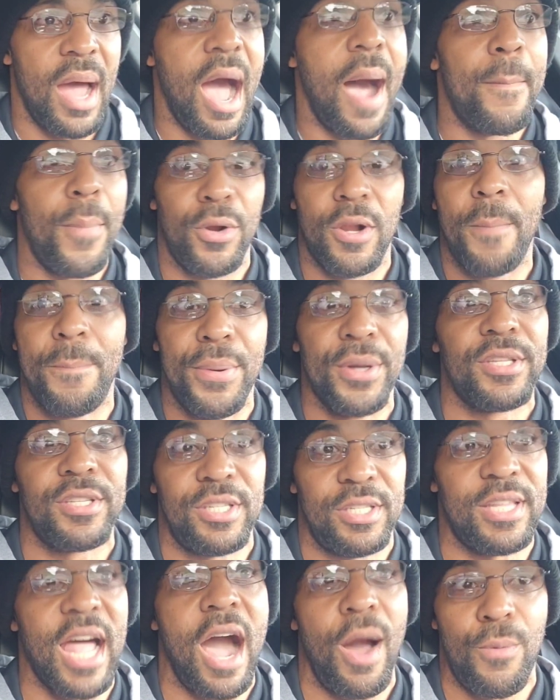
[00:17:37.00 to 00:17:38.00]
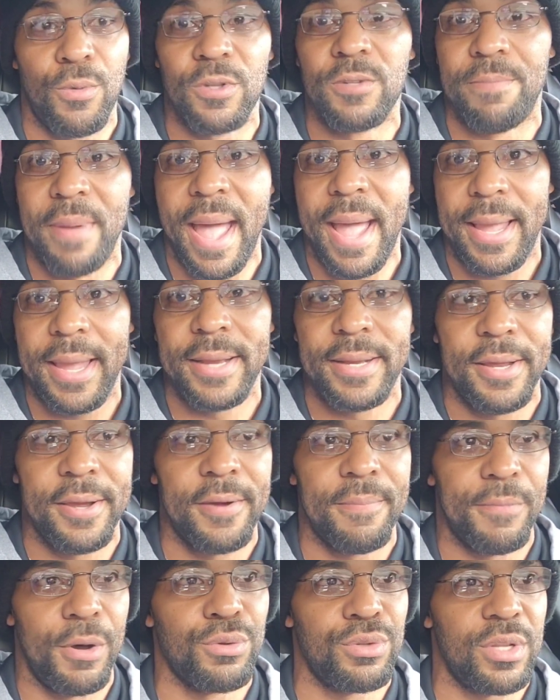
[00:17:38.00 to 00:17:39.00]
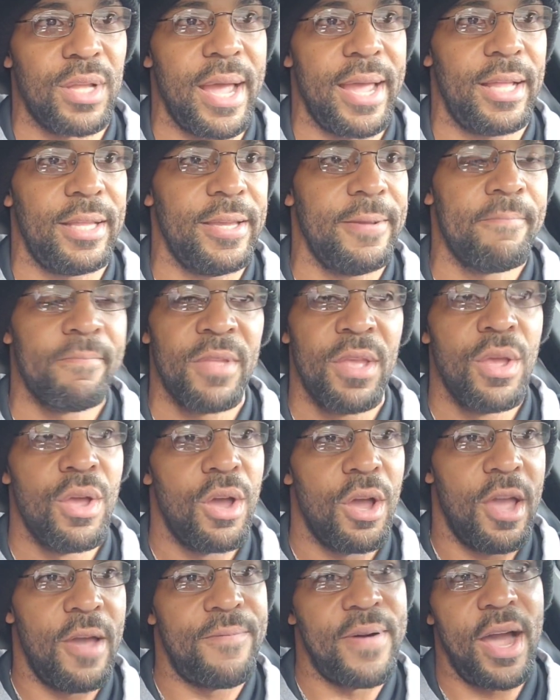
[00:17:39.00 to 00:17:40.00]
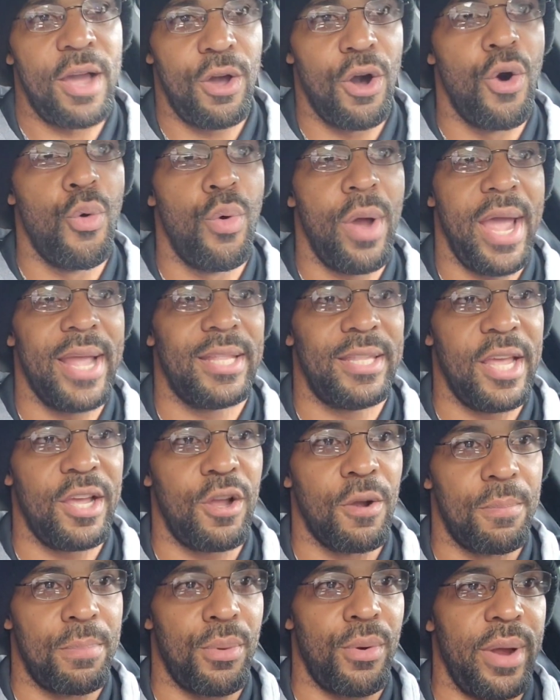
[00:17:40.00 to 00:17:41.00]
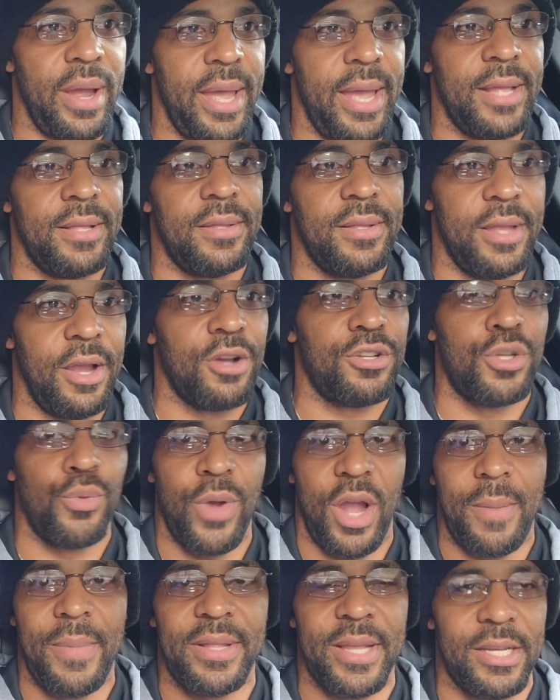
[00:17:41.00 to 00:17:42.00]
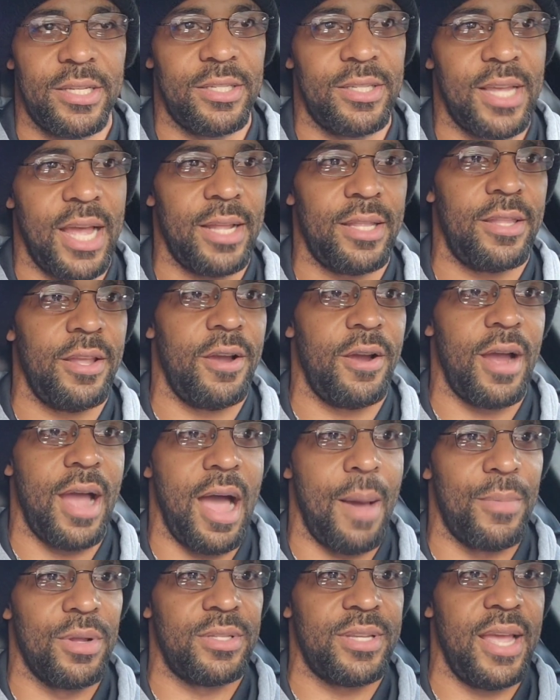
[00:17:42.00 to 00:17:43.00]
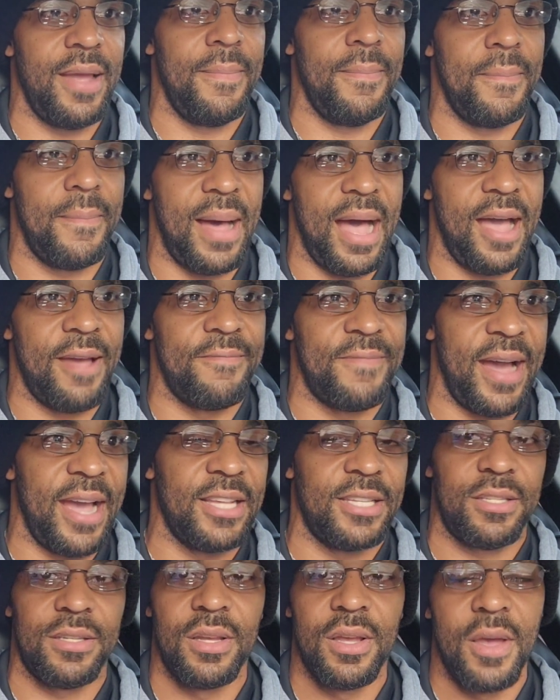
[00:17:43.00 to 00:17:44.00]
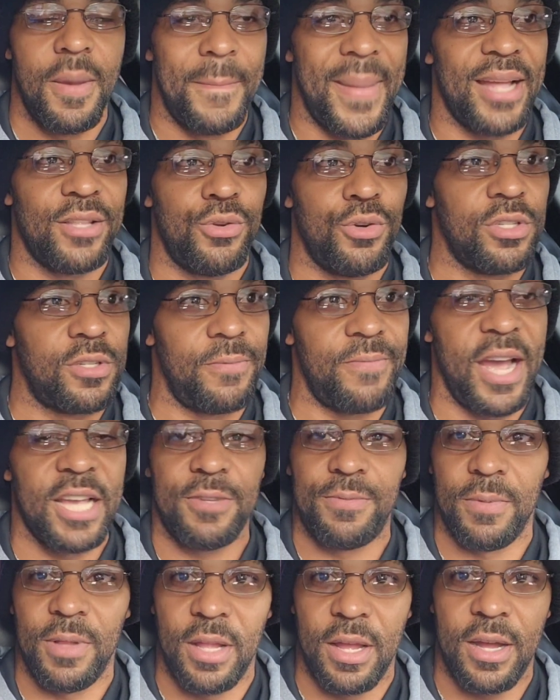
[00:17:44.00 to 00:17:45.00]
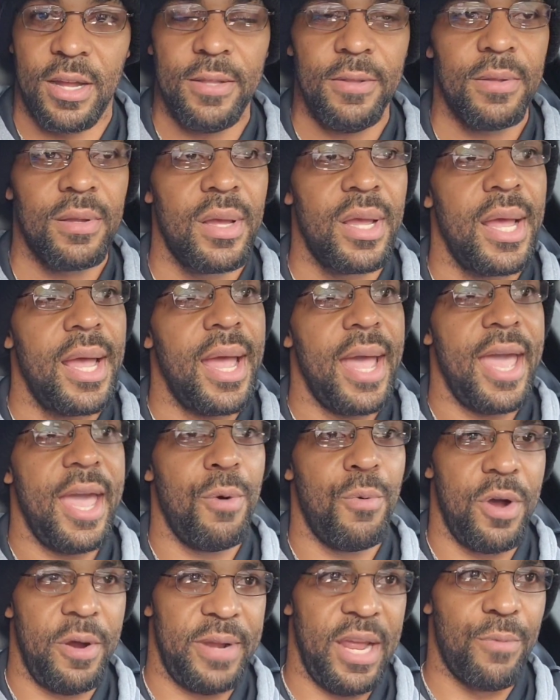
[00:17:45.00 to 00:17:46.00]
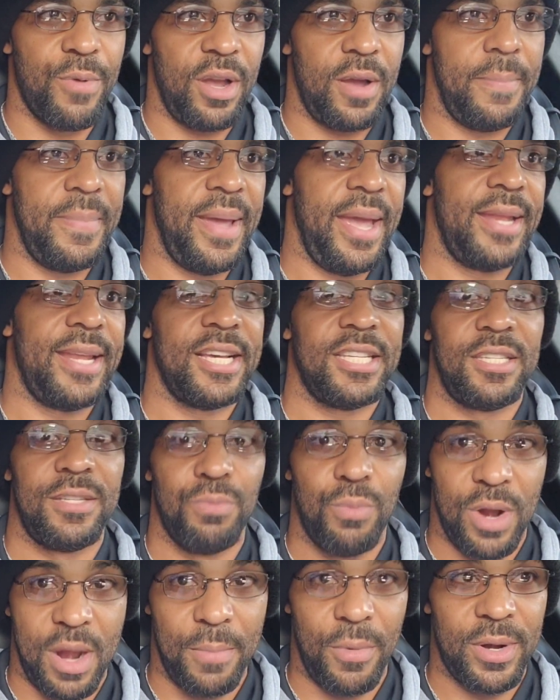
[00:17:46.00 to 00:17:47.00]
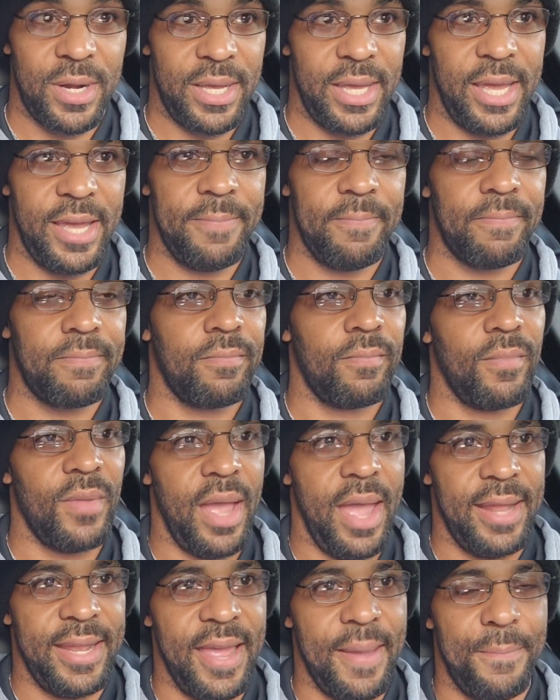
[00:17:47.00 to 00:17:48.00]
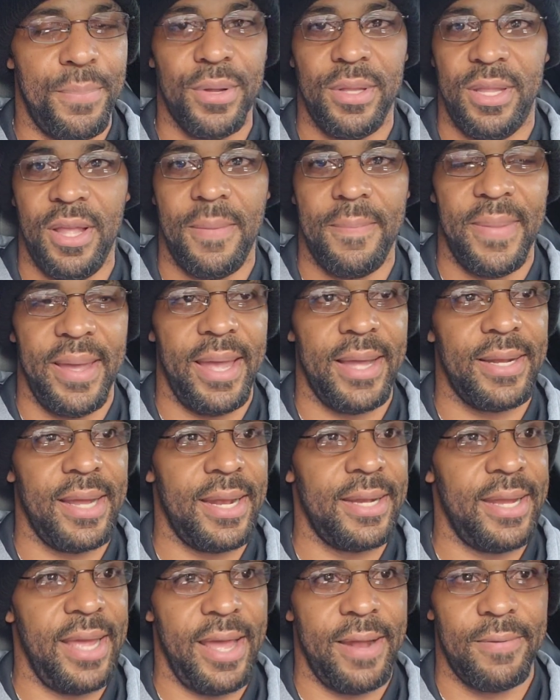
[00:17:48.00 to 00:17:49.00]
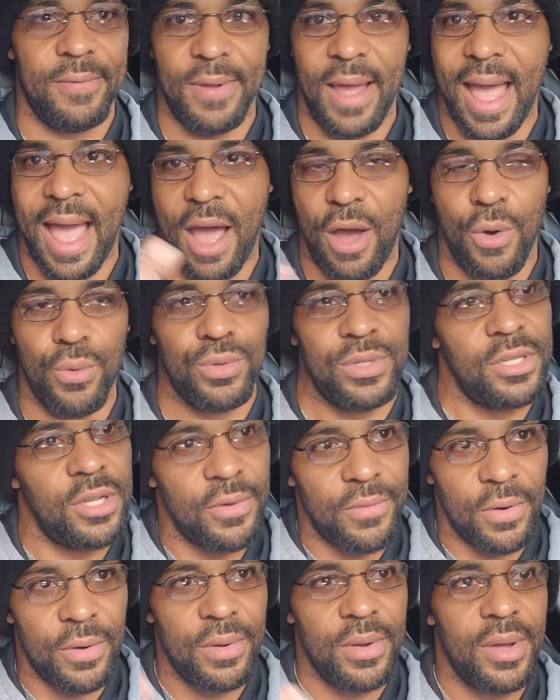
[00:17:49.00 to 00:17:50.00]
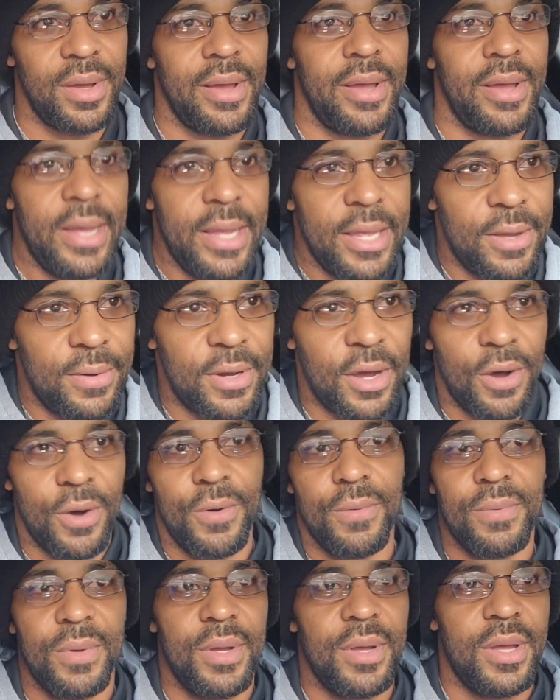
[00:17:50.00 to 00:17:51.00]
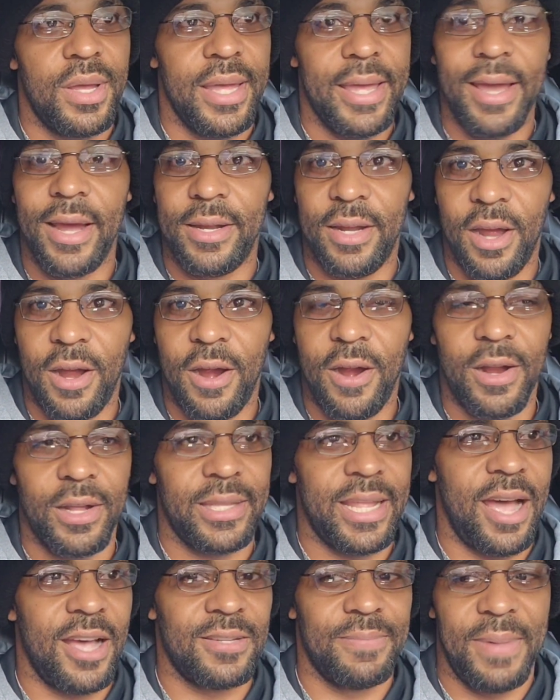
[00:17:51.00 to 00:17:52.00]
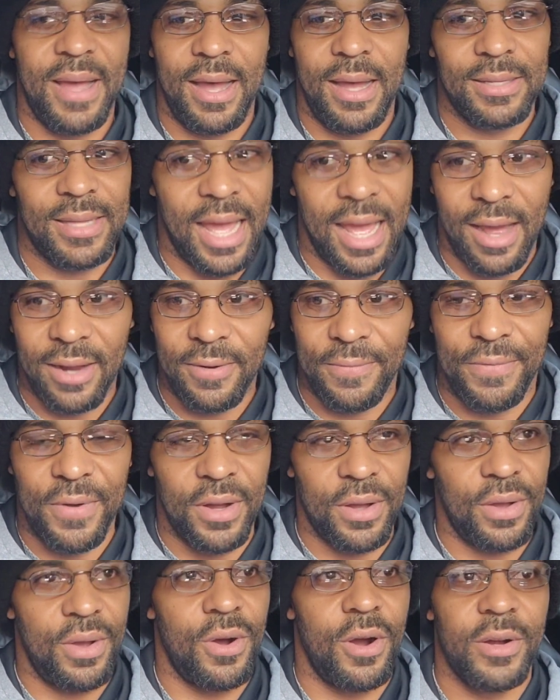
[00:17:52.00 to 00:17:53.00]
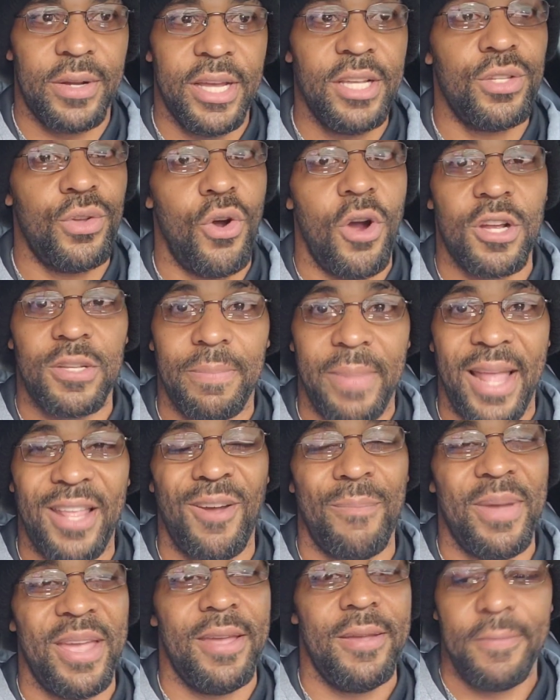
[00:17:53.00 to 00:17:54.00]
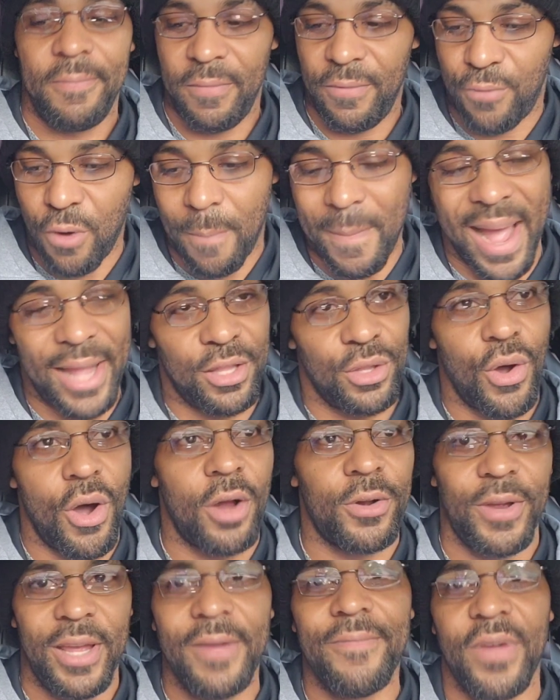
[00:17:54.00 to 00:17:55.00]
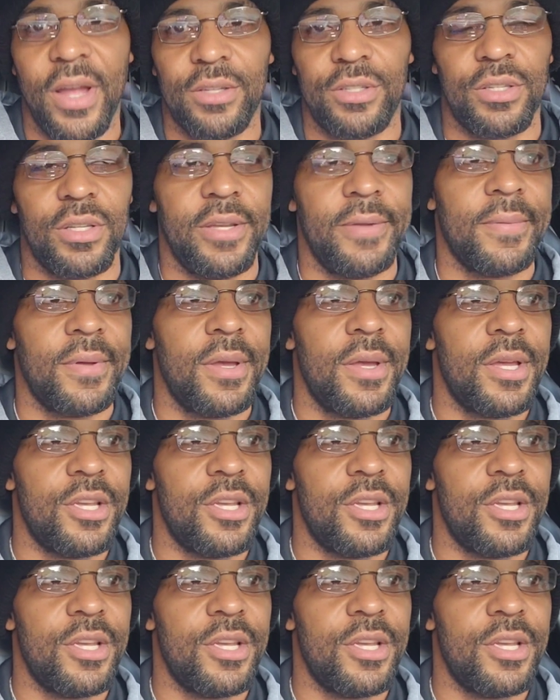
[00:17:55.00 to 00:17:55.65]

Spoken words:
I'm gonna put stock ones back in here, most likely. If I go with a thicker brand, there are some recommendations out there. I'm gonna take my advice, my tuner's advice from Lund, and whatever they recommend, that's what I'm gonna get, and then put them in, and then high hope silver, you know, get another 100,000 miles out of the fucking car. This car is mainly gonna be for my daughter eventually.